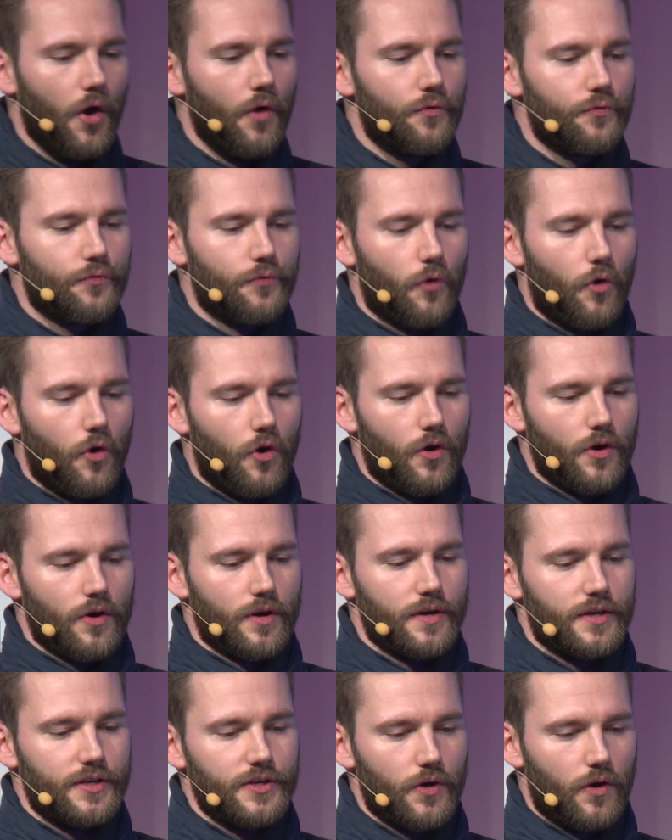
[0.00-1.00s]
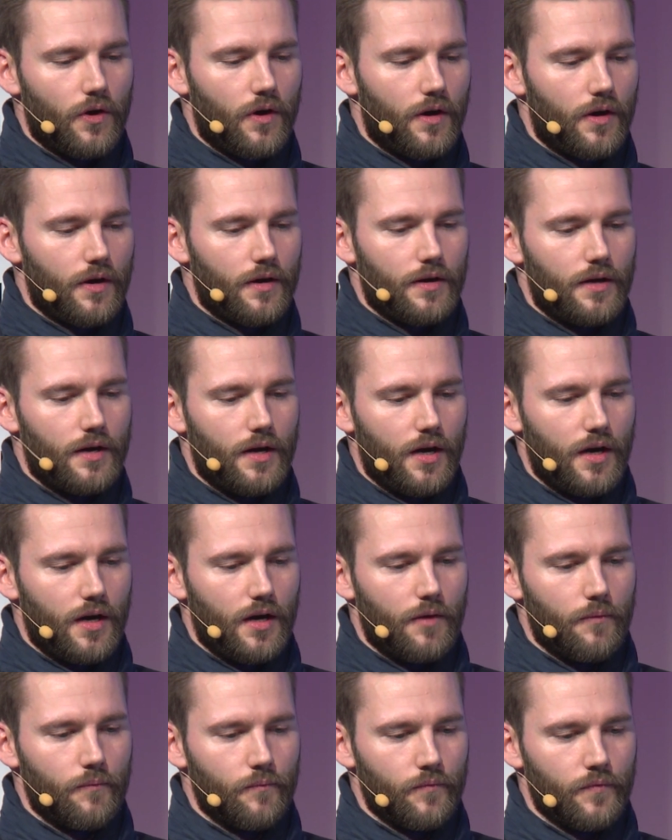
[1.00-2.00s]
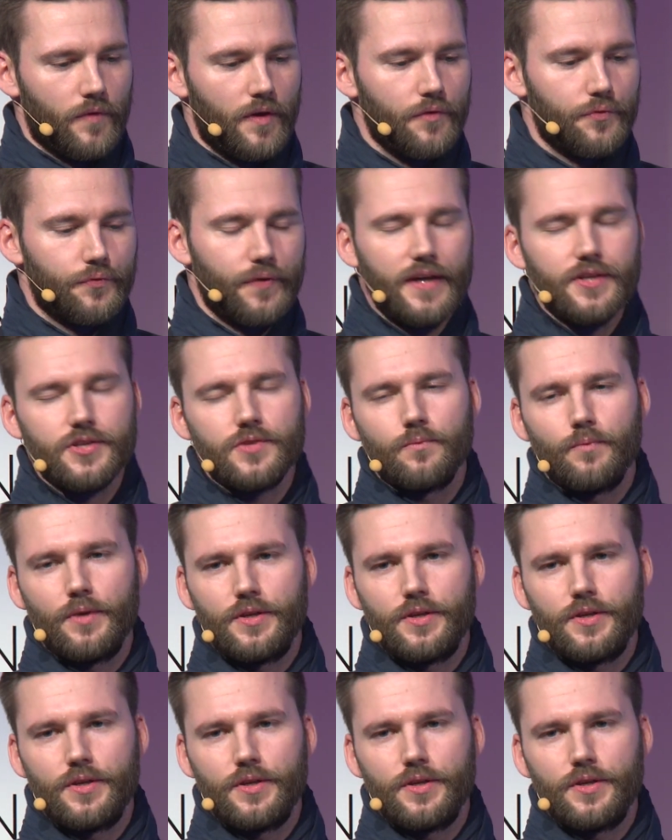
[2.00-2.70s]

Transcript: for your fashion,